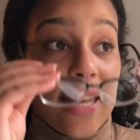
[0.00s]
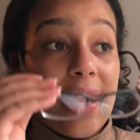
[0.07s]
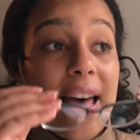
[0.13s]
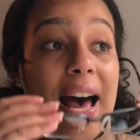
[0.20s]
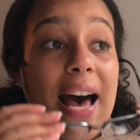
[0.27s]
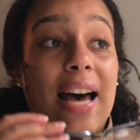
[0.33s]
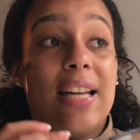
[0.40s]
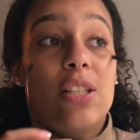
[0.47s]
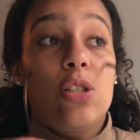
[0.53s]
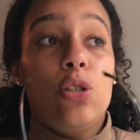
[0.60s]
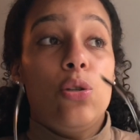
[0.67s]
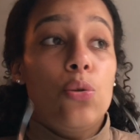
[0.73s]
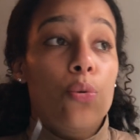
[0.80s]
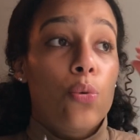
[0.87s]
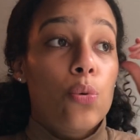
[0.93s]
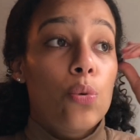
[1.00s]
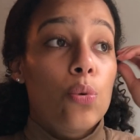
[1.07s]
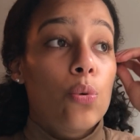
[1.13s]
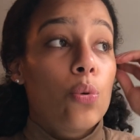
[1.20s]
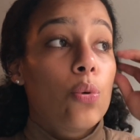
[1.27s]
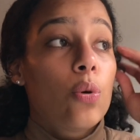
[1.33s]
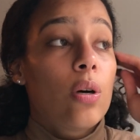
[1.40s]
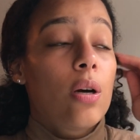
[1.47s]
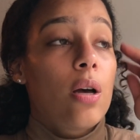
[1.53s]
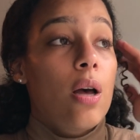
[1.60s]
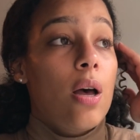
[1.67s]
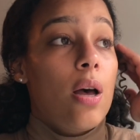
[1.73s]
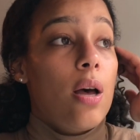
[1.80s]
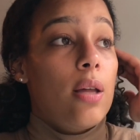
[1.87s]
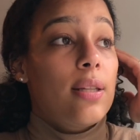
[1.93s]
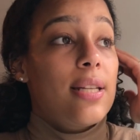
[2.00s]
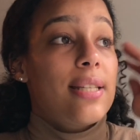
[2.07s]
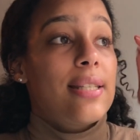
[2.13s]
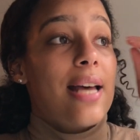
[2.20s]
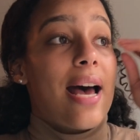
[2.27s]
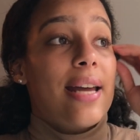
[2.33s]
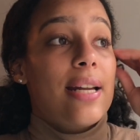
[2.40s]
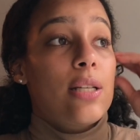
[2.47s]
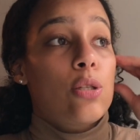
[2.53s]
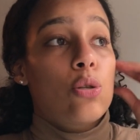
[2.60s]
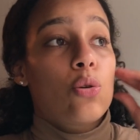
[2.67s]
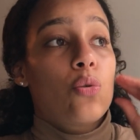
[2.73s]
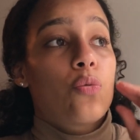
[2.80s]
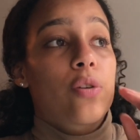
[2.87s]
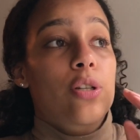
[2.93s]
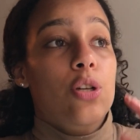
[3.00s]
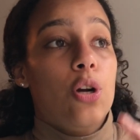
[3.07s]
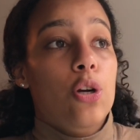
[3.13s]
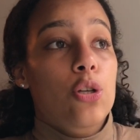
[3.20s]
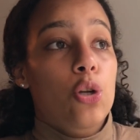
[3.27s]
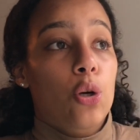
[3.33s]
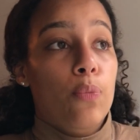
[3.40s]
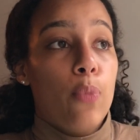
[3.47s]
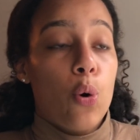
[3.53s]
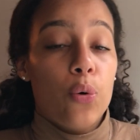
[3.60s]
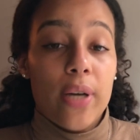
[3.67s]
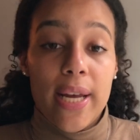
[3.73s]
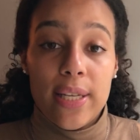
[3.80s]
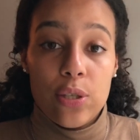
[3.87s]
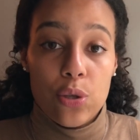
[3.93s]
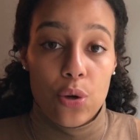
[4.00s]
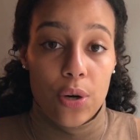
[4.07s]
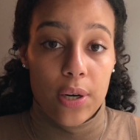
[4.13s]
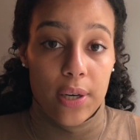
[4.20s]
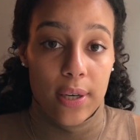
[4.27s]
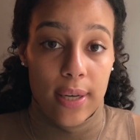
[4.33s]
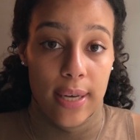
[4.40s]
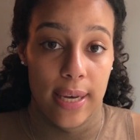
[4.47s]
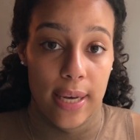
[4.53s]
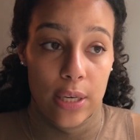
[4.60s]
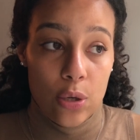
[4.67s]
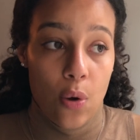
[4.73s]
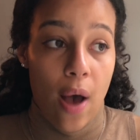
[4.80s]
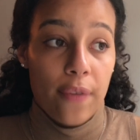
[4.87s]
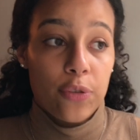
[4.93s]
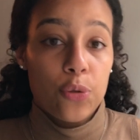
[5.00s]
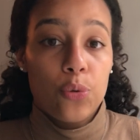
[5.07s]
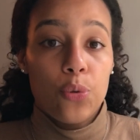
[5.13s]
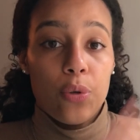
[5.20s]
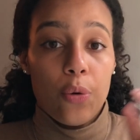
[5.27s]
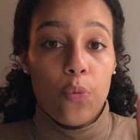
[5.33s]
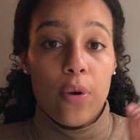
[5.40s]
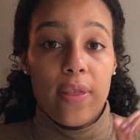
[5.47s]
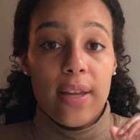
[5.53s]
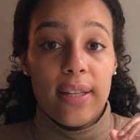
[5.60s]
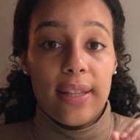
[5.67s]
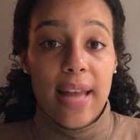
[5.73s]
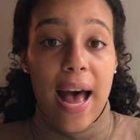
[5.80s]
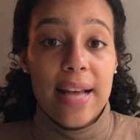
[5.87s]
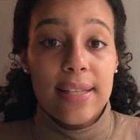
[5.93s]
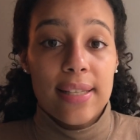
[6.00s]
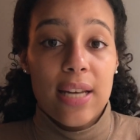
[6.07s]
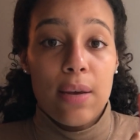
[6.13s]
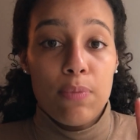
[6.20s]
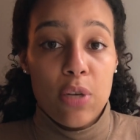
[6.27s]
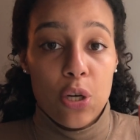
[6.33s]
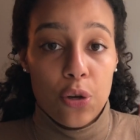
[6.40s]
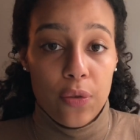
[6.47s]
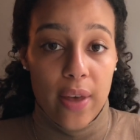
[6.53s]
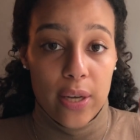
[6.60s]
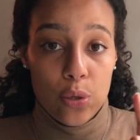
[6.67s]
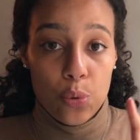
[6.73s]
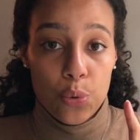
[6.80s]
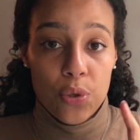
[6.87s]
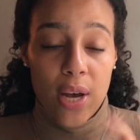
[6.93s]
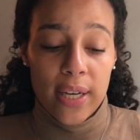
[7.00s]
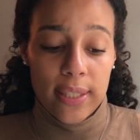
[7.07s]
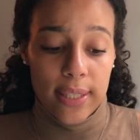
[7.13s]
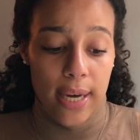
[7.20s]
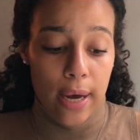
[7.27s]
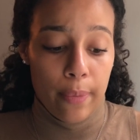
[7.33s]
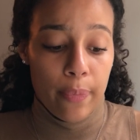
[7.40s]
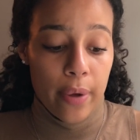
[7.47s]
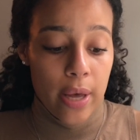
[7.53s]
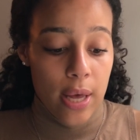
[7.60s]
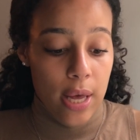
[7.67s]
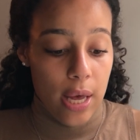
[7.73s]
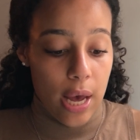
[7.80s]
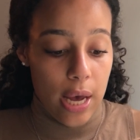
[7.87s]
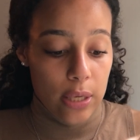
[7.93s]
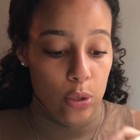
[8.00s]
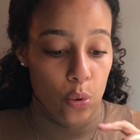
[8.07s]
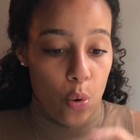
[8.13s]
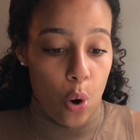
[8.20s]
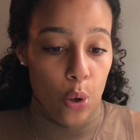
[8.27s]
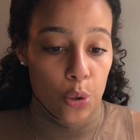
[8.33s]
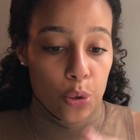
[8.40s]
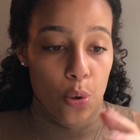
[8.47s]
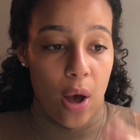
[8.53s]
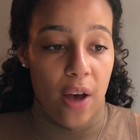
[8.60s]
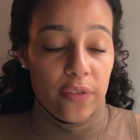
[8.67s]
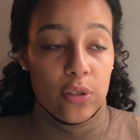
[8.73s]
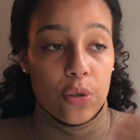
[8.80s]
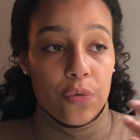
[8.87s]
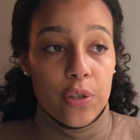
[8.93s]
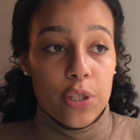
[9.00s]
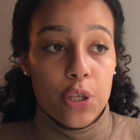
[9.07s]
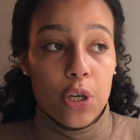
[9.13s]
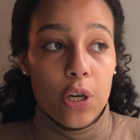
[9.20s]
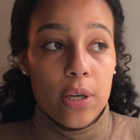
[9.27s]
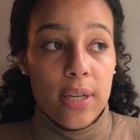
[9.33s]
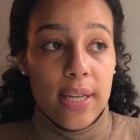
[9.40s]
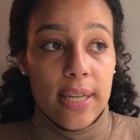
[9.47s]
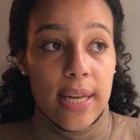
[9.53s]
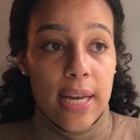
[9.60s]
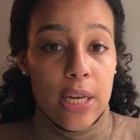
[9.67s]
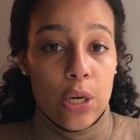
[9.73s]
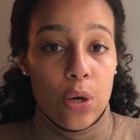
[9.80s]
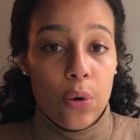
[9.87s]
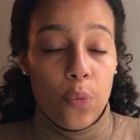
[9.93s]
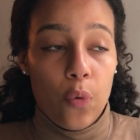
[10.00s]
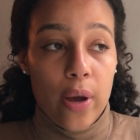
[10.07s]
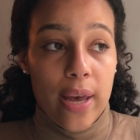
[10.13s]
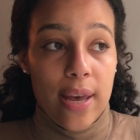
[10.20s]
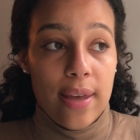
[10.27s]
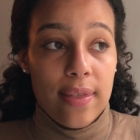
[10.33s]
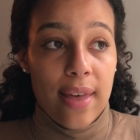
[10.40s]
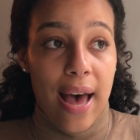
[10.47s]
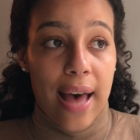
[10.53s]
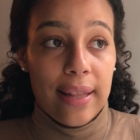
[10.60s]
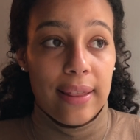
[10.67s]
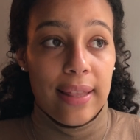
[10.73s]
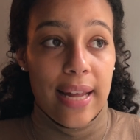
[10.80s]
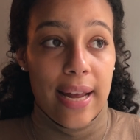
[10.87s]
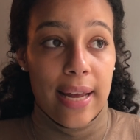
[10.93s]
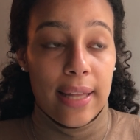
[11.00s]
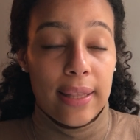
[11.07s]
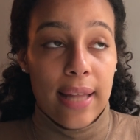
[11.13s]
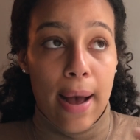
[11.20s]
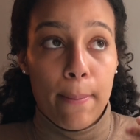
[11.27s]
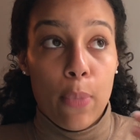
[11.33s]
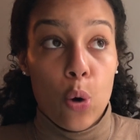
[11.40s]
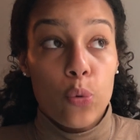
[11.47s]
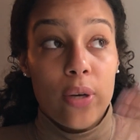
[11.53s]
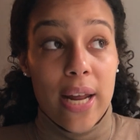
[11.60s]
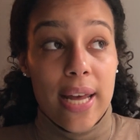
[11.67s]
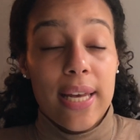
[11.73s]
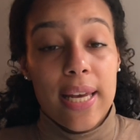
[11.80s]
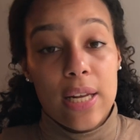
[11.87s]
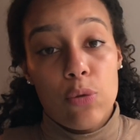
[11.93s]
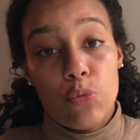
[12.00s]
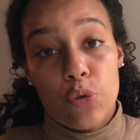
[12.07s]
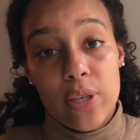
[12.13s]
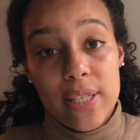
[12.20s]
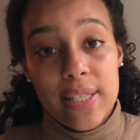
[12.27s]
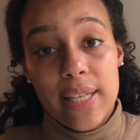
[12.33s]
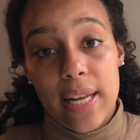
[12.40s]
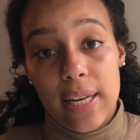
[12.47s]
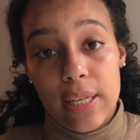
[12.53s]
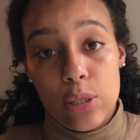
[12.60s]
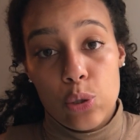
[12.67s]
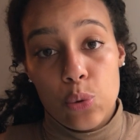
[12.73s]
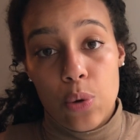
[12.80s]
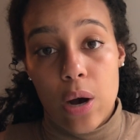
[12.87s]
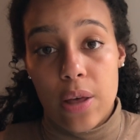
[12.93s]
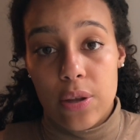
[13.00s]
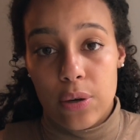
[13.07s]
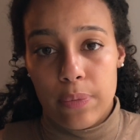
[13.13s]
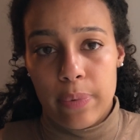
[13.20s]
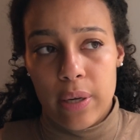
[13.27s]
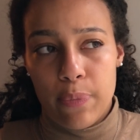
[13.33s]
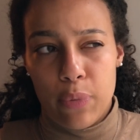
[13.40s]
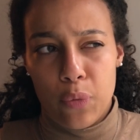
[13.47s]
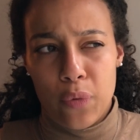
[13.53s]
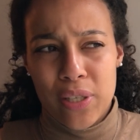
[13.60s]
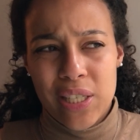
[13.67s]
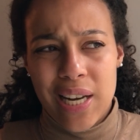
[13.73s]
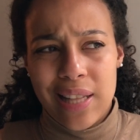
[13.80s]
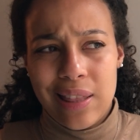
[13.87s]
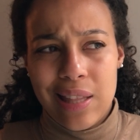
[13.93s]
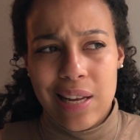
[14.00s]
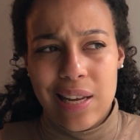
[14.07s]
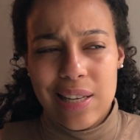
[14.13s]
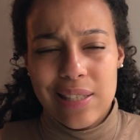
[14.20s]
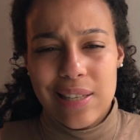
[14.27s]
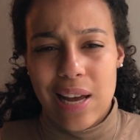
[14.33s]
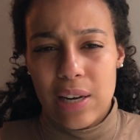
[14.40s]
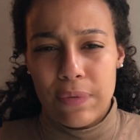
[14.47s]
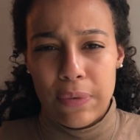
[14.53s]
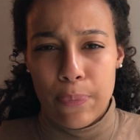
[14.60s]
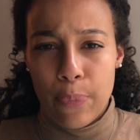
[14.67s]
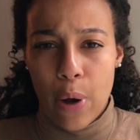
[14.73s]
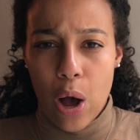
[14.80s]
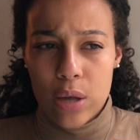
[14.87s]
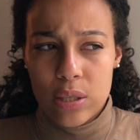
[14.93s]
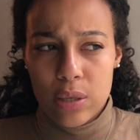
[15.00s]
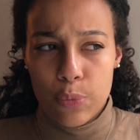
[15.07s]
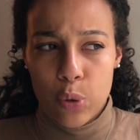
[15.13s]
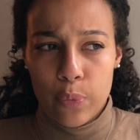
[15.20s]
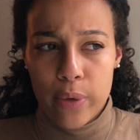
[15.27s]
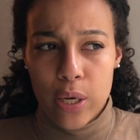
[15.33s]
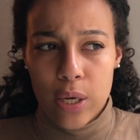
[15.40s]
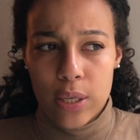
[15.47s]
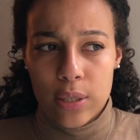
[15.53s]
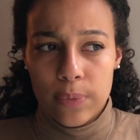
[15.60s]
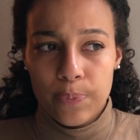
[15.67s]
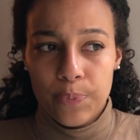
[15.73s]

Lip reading: that you decided to return your MONAT starter kit. You have to do it within that same year that you signed up. And you also have to return it in a way that MONAT can resell it to other people, which I think is not even possible, because